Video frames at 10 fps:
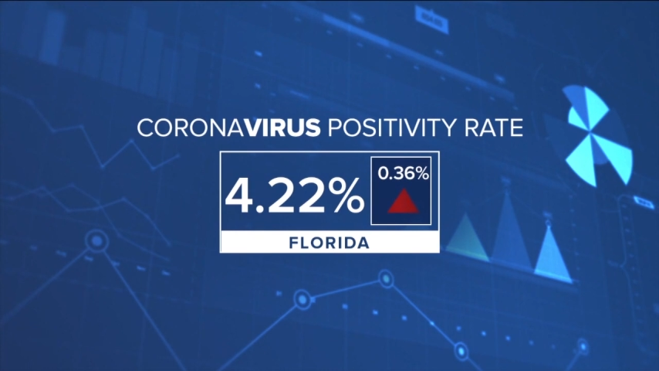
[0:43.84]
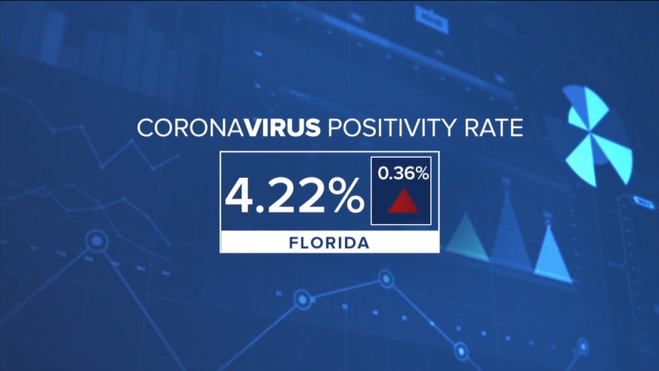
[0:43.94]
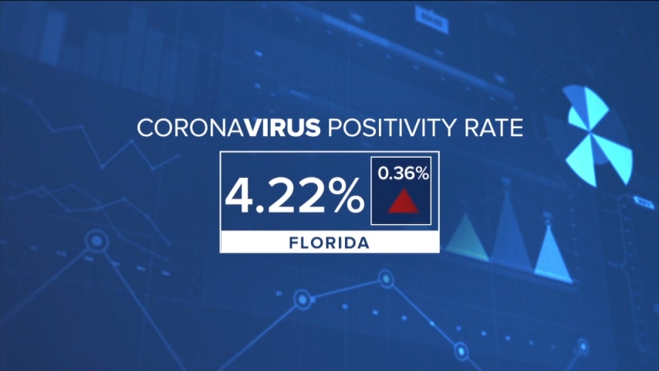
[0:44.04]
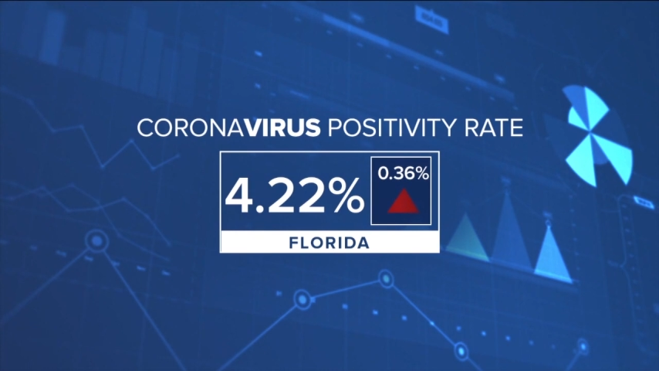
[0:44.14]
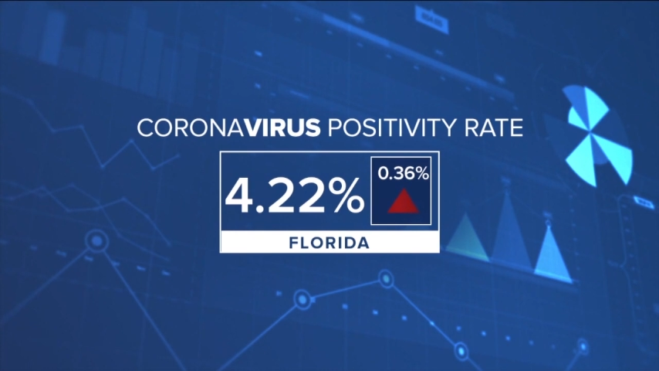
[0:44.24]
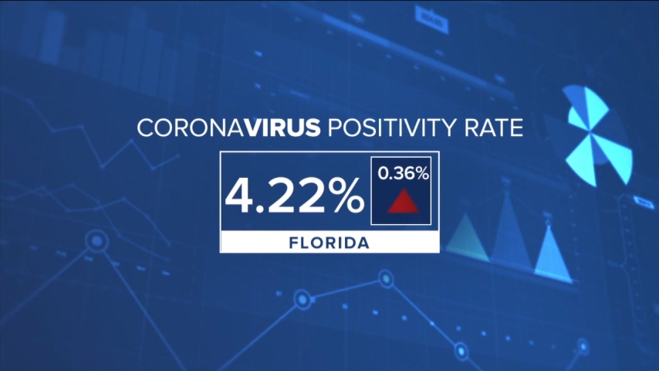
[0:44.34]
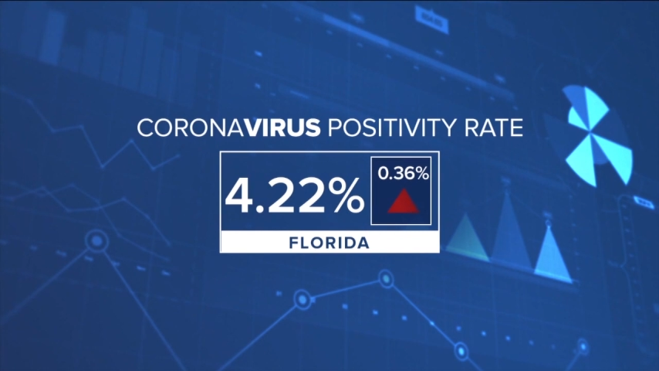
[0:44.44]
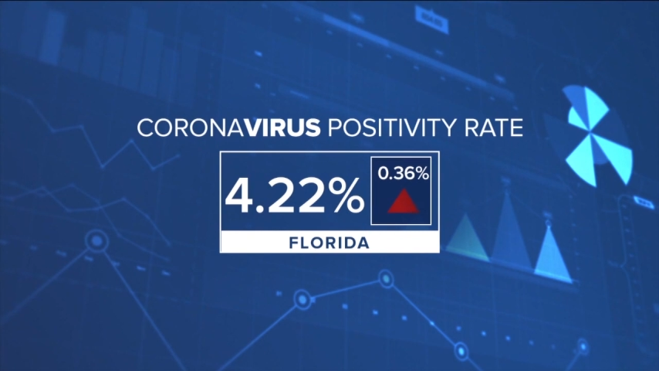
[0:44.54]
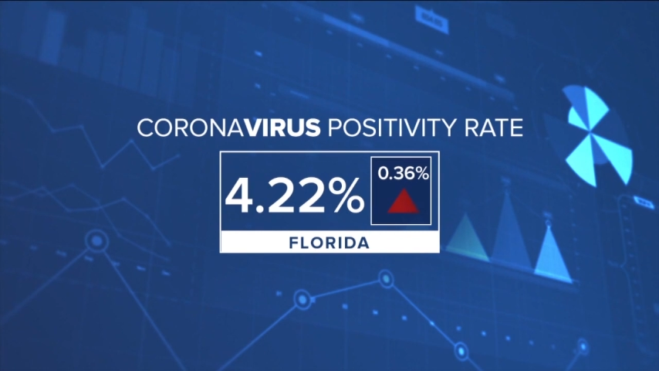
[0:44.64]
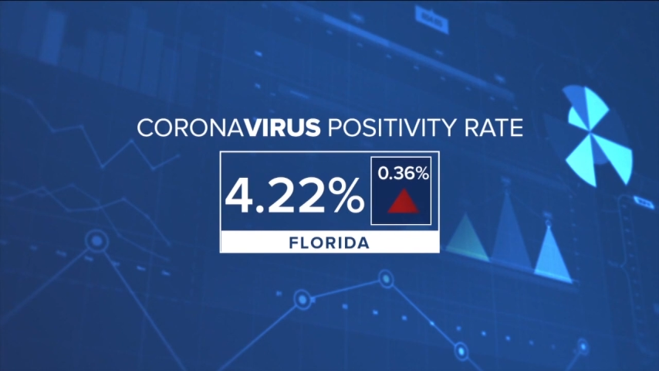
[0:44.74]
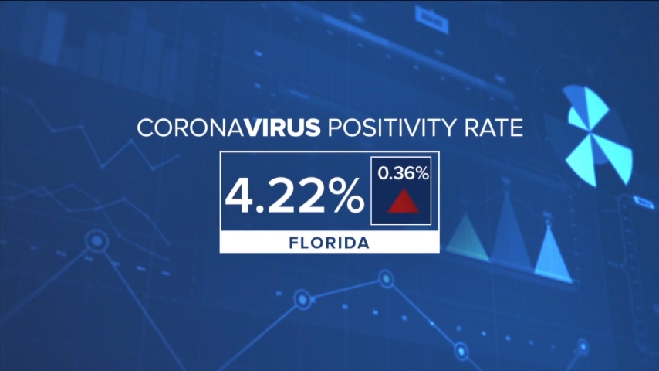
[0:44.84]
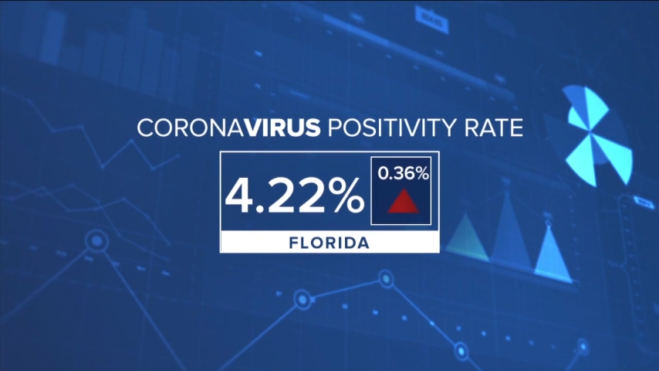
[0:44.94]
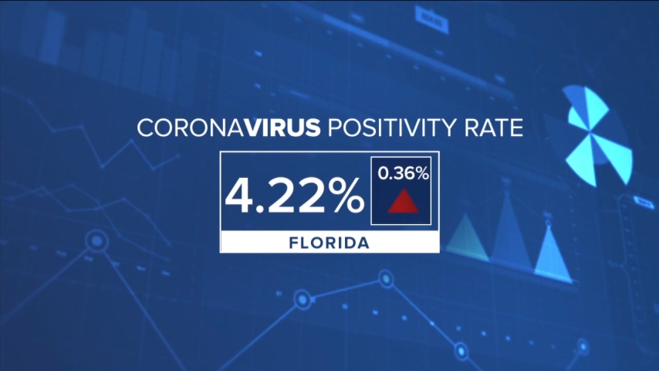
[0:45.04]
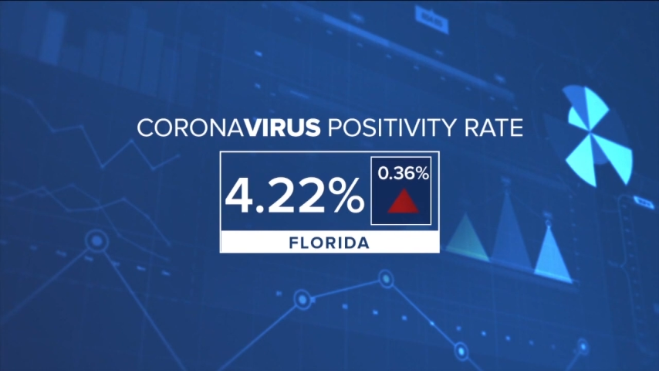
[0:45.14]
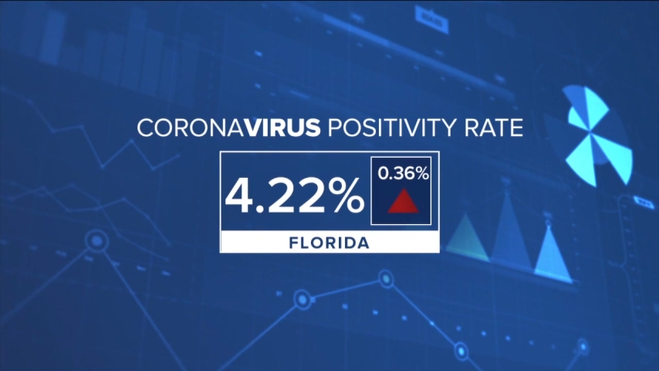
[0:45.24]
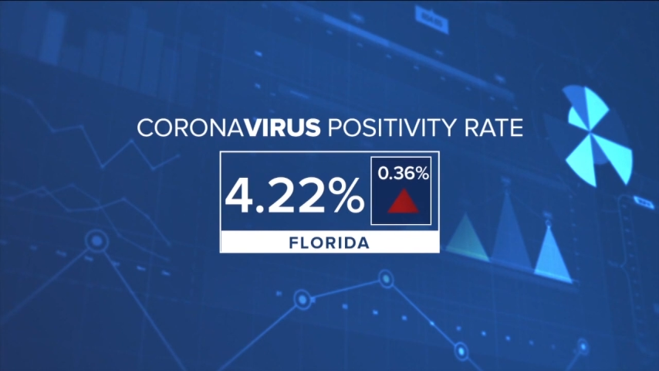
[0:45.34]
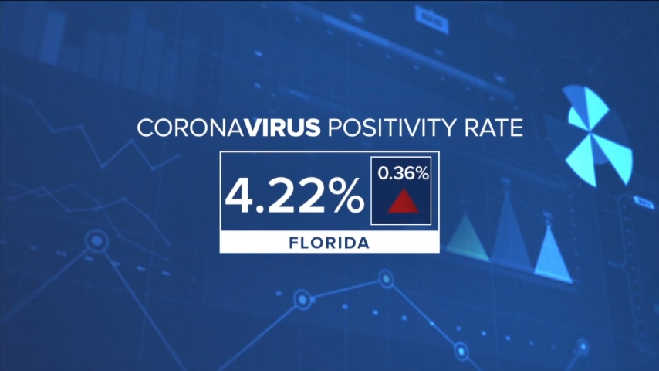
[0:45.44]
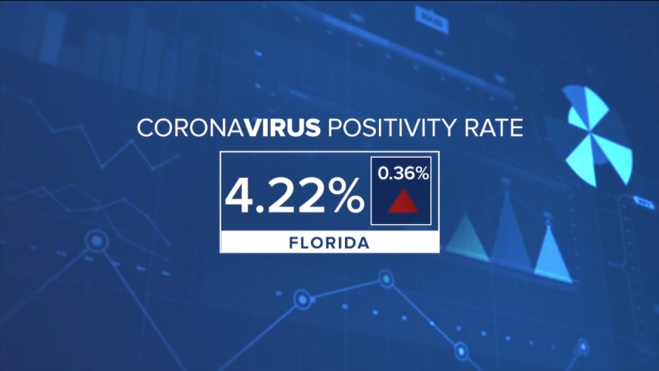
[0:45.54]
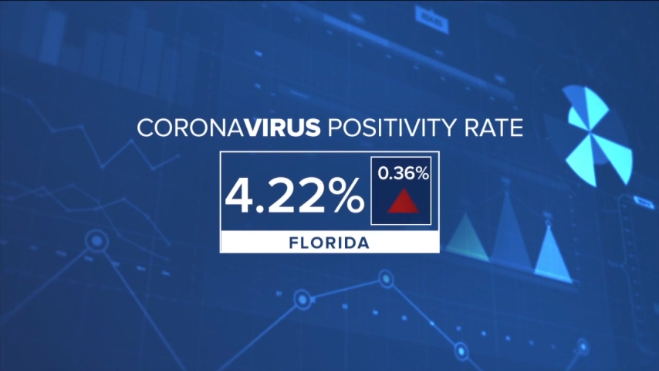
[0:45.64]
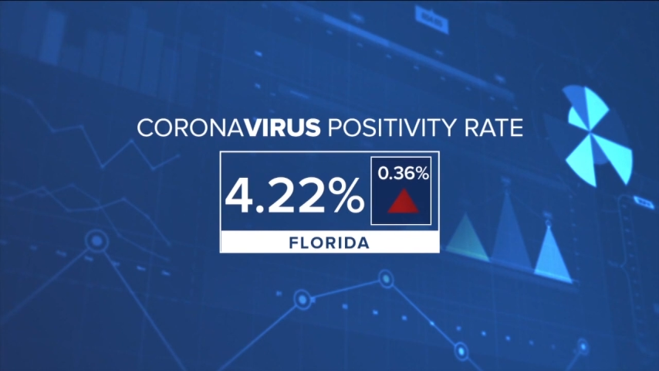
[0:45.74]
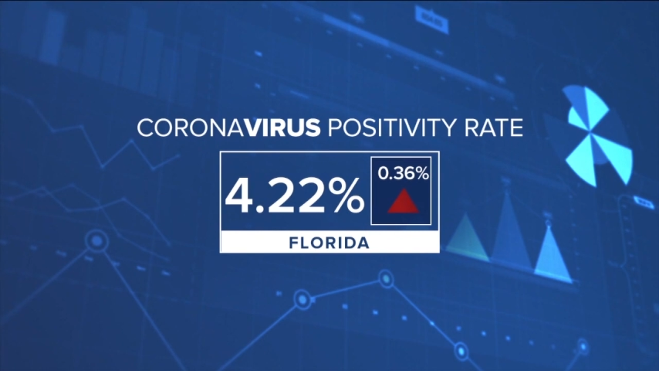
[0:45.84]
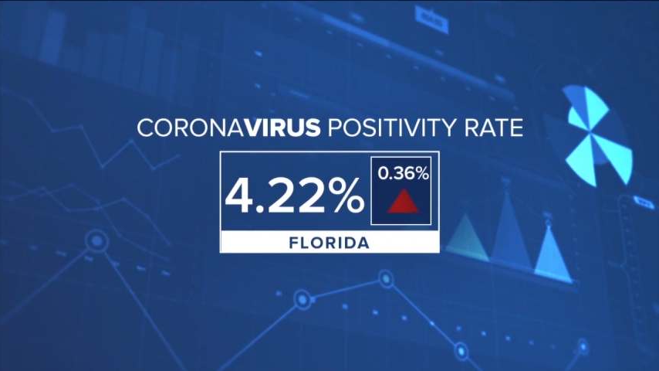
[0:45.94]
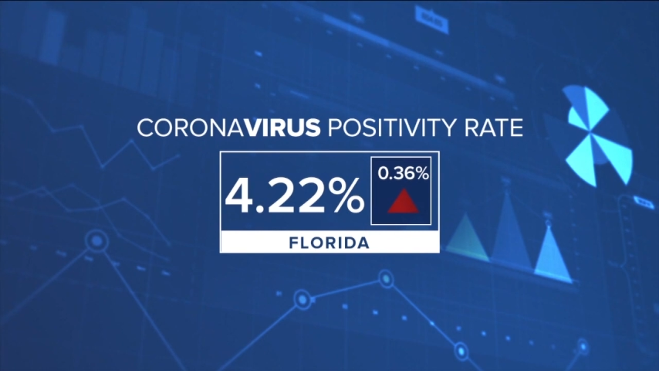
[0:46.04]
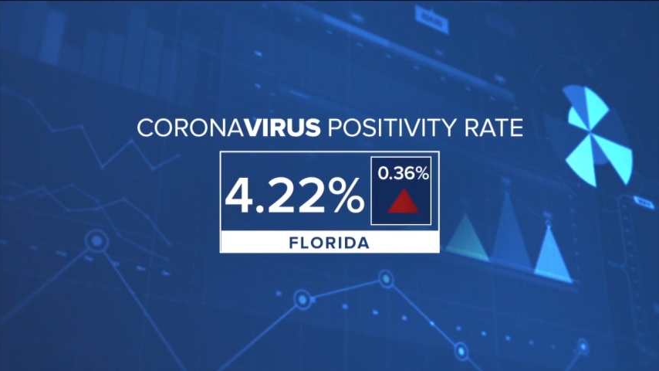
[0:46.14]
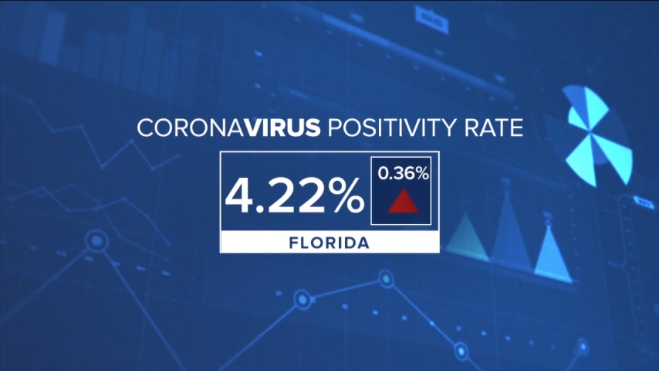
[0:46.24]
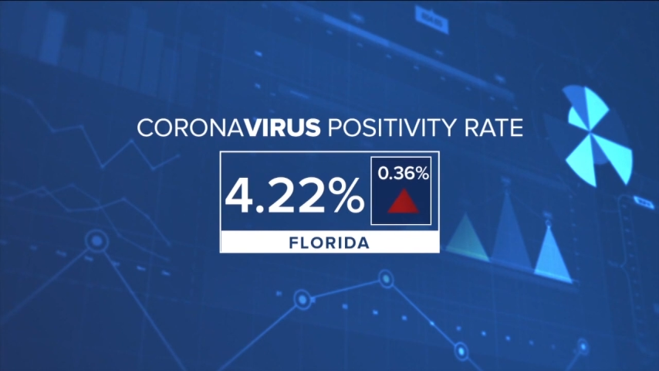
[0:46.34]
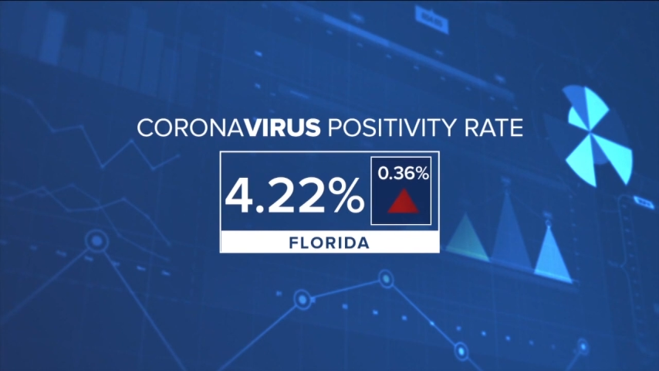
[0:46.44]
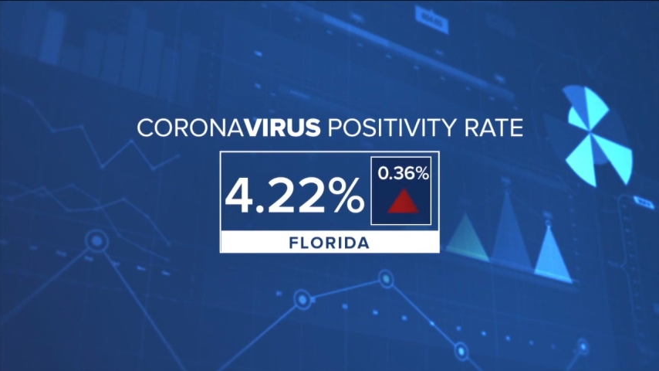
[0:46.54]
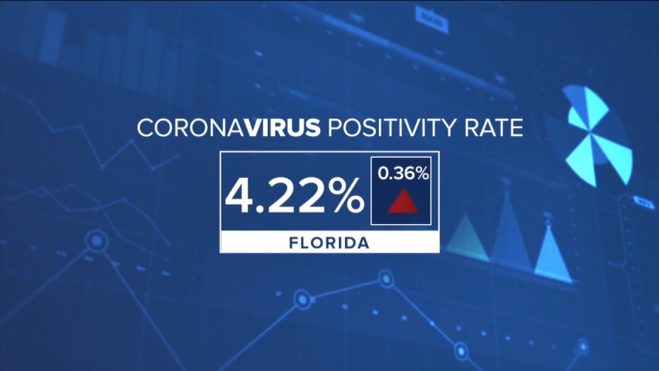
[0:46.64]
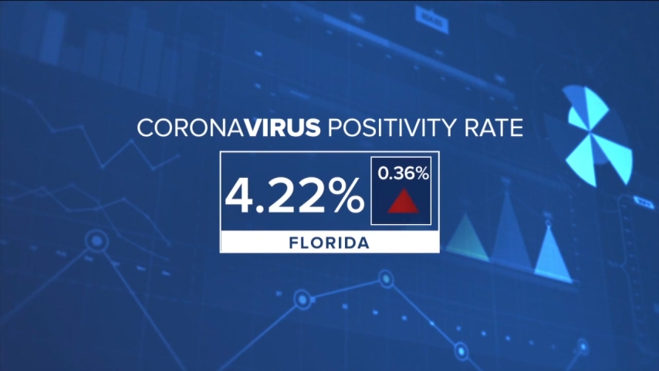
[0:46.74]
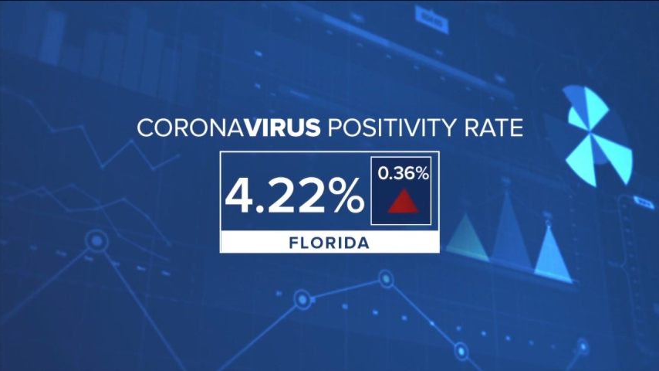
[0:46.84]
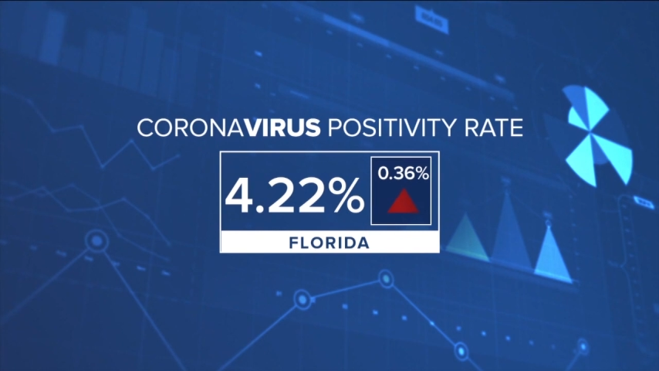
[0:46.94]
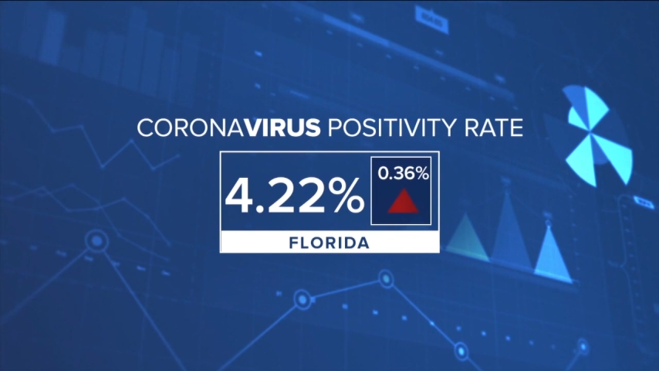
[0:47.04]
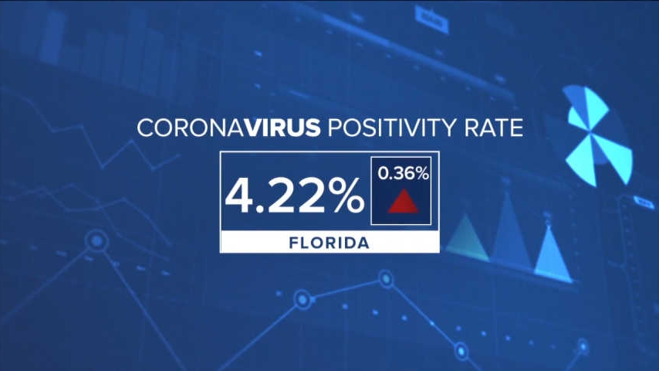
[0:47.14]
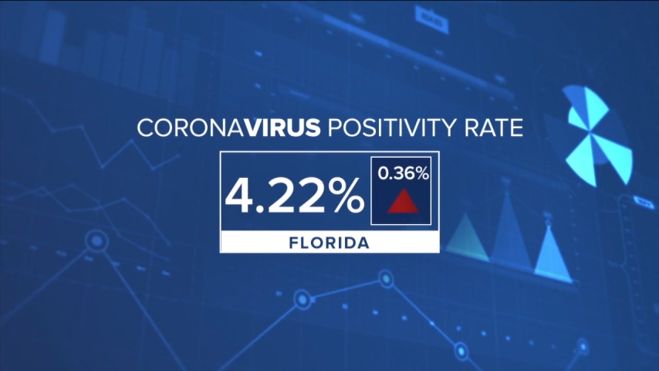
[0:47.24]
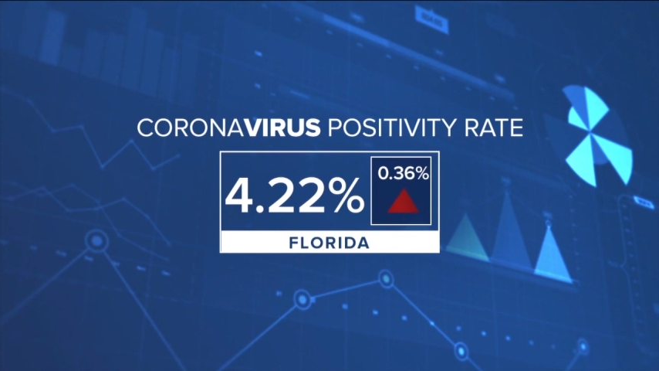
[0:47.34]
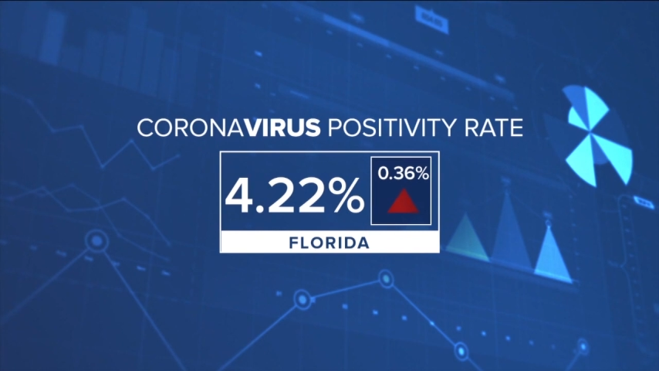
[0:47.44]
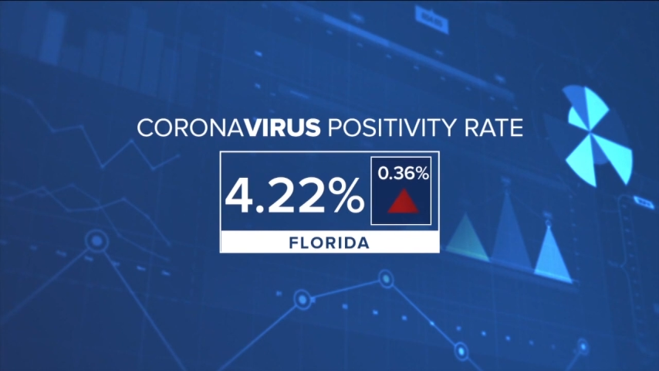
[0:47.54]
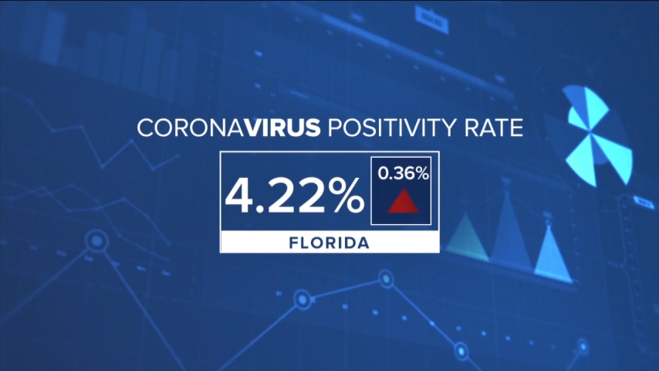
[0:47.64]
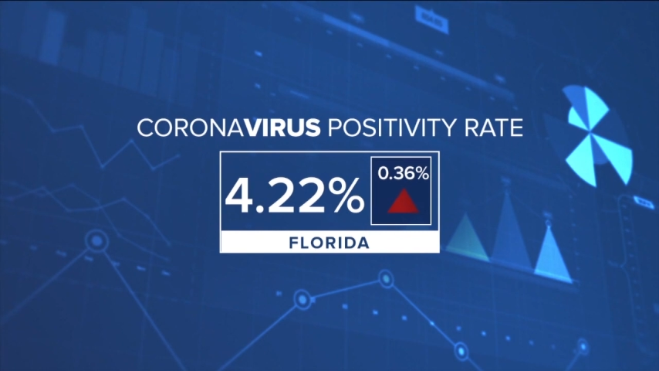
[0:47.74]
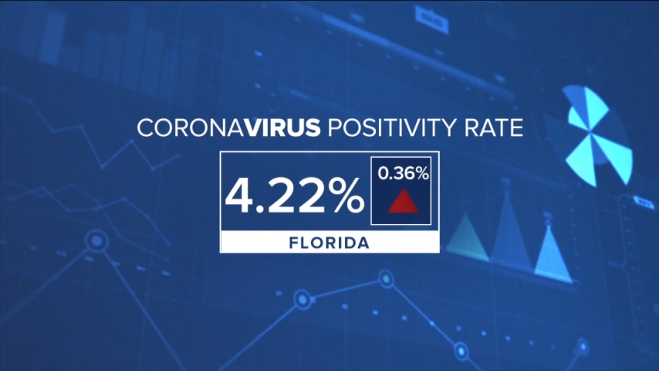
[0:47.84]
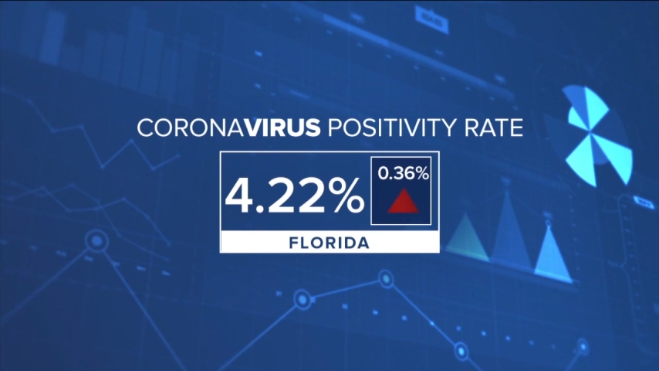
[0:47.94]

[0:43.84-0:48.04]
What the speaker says: [unreadable: no face in view]